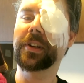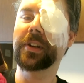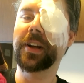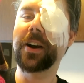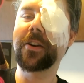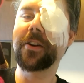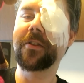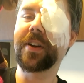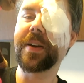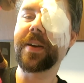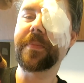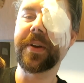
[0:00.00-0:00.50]

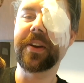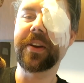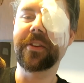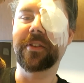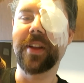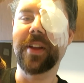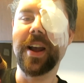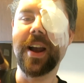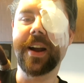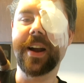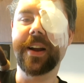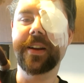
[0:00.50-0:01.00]
How creepy
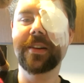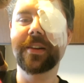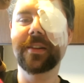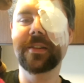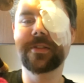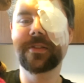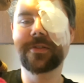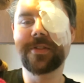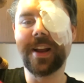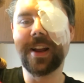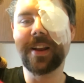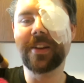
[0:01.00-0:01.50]
is that?
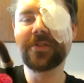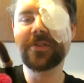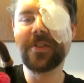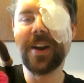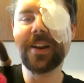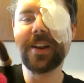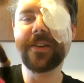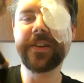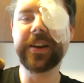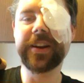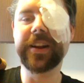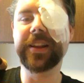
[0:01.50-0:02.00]
Try,
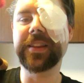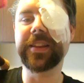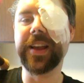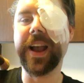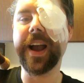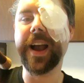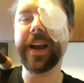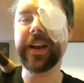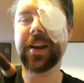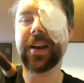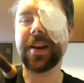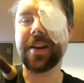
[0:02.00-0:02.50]
try looking at
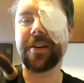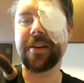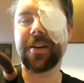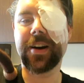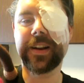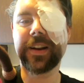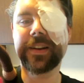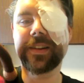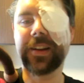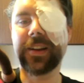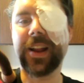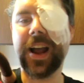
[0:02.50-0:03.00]
that and
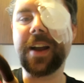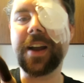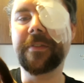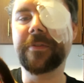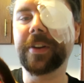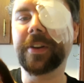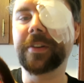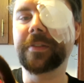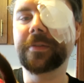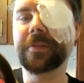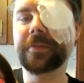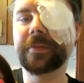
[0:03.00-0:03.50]
not
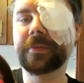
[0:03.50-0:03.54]
laughing.